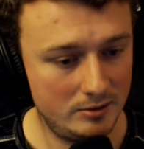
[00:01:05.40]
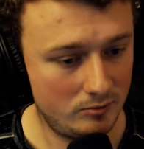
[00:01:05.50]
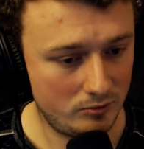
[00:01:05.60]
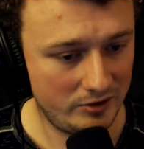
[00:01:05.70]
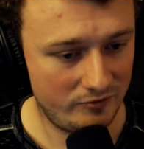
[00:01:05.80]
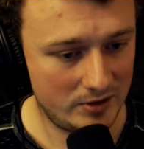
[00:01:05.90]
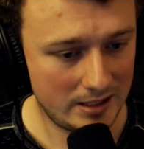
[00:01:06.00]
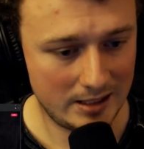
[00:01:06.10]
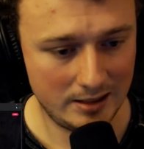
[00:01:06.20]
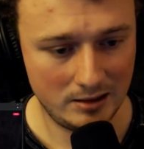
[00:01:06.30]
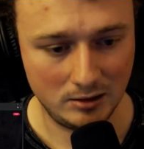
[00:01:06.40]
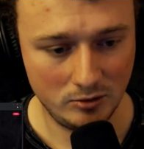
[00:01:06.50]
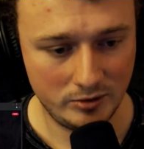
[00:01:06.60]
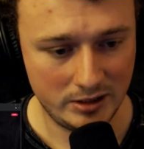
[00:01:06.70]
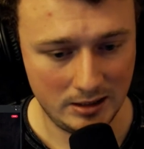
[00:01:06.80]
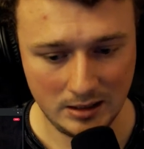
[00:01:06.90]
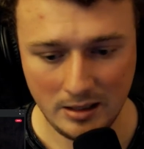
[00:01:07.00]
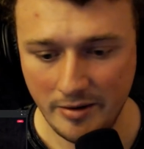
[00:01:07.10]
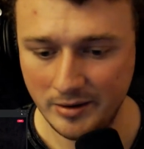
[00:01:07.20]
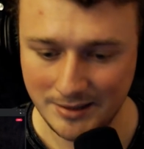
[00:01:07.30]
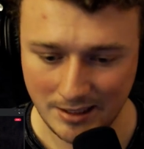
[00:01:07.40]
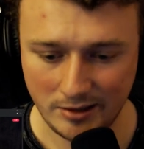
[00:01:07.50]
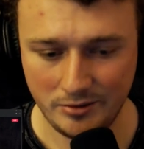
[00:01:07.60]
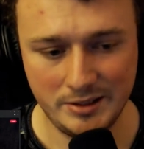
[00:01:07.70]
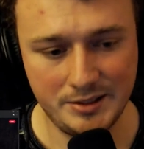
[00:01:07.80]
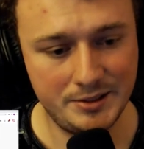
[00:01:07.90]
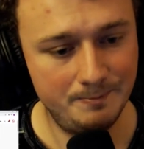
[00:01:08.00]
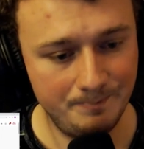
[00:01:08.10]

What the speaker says: We've got Lowkey, Terrorist.